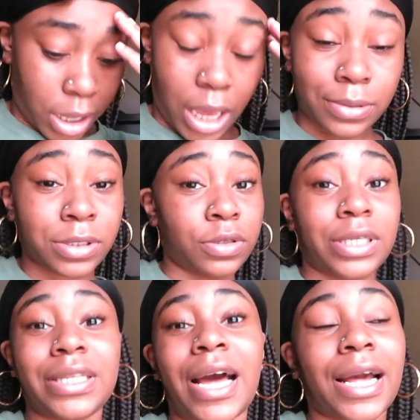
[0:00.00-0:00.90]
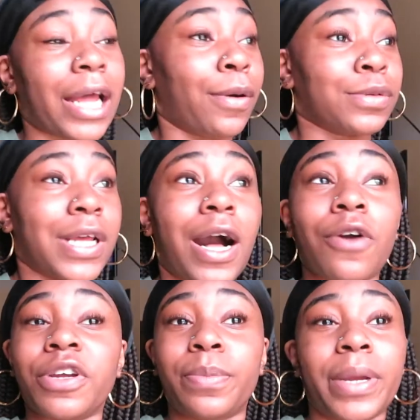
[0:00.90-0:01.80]
Absolutely not. I was
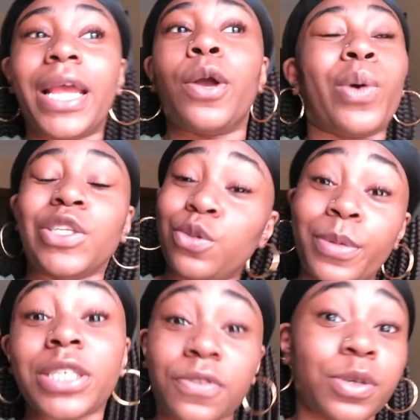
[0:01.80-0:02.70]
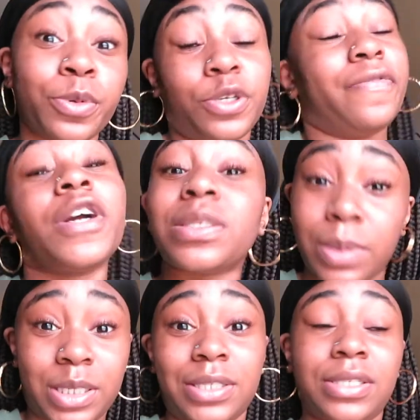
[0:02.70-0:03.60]
already paying way too much for the crew in the first
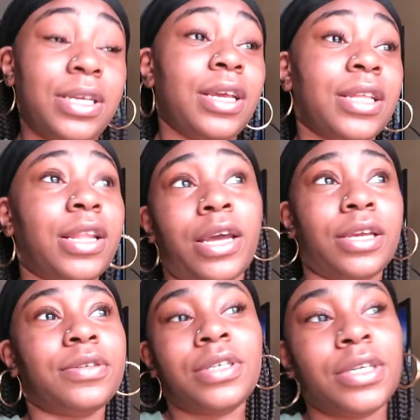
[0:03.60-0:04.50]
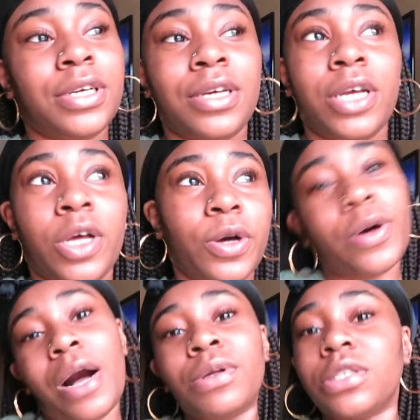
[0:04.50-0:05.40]
place. Like,
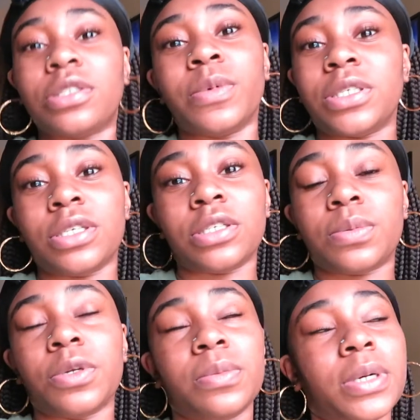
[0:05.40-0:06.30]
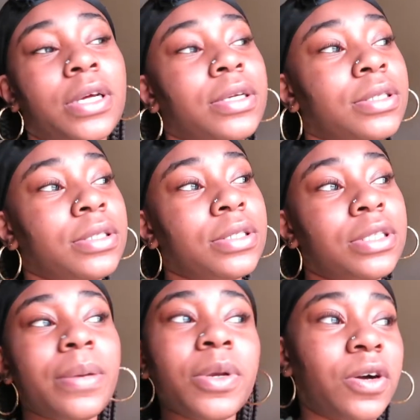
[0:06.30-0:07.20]
I went through so much in this pretty, but
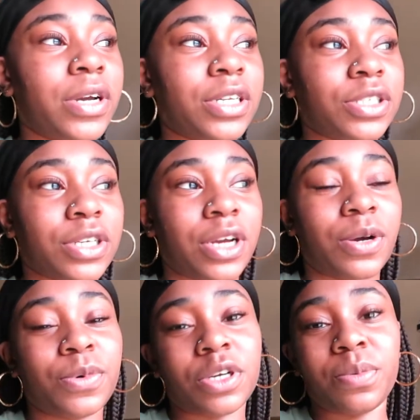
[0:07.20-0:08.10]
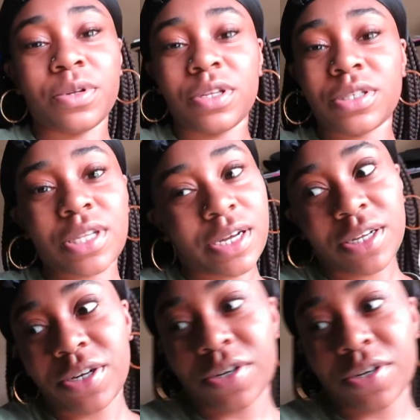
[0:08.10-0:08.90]
let me go ahead and show y'all what a cream looks like and